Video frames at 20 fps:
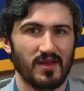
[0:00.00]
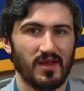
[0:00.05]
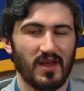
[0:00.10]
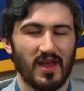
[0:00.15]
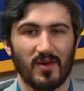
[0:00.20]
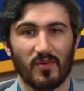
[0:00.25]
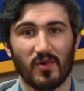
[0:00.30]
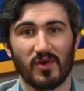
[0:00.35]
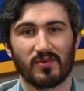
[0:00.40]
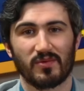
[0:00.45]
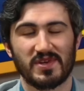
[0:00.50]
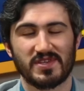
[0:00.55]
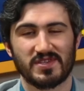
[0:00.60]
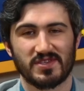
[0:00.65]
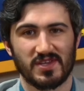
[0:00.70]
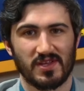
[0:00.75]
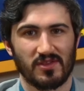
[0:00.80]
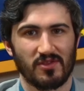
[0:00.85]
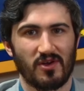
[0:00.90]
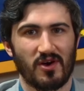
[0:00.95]
And one of the reasons
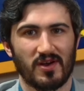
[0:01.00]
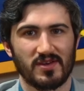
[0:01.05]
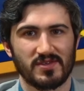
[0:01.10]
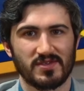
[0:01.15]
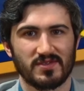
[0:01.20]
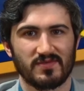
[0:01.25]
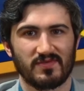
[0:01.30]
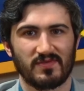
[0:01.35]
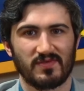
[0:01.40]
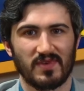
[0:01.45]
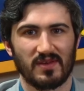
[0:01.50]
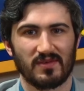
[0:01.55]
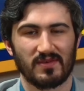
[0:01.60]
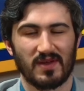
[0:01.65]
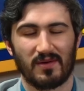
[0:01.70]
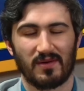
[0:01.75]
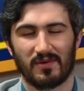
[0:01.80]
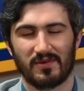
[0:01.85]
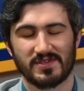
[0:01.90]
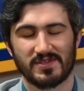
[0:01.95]
he lost, I
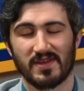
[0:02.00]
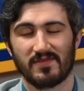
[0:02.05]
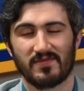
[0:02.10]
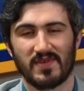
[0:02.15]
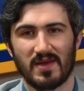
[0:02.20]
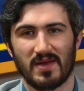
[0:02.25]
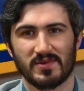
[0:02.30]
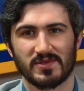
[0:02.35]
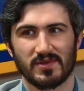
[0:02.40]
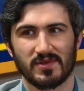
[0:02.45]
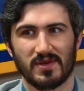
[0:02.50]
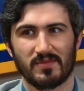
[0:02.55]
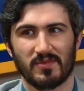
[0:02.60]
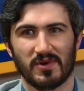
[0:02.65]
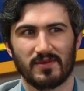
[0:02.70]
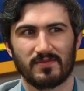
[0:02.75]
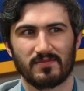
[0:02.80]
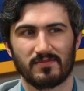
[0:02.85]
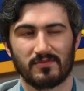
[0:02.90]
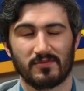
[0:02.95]
don't want to say famously,
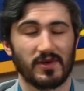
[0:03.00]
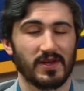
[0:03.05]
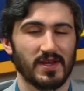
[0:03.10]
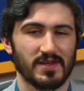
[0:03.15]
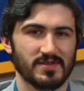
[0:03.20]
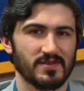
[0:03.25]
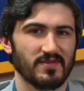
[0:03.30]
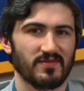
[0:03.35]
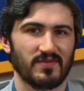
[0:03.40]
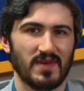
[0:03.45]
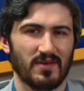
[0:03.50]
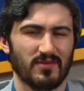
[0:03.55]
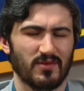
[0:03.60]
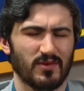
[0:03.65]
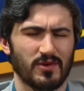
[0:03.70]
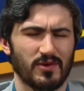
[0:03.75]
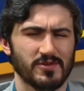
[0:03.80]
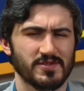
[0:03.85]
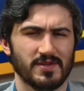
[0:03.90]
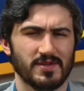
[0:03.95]
but, well, I guess everyone
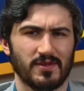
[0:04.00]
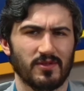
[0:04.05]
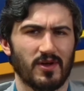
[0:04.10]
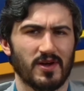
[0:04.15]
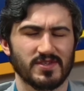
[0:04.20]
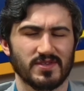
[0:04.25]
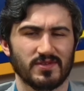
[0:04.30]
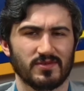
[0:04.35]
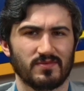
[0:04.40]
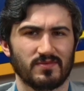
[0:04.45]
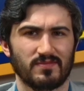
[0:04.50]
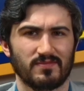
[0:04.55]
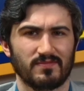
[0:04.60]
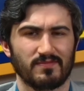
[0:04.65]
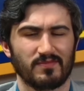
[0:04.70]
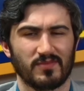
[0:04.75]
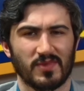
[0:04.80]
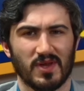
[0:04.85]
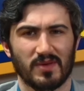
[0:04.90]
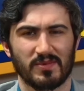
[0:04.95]
knows that he lost a
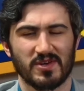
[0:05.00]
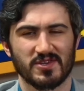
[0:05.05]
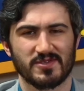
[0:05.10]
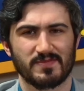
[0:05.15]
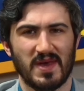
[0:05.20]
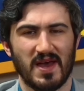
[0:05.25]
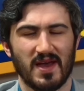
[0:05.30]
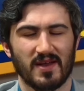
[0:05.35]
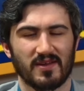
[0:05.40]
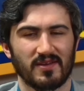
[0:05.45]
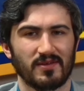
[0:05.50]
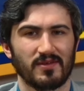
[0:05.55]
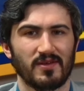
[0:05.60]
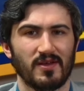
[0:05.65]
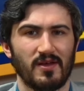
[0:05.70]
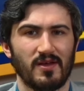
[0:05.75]
couple years back.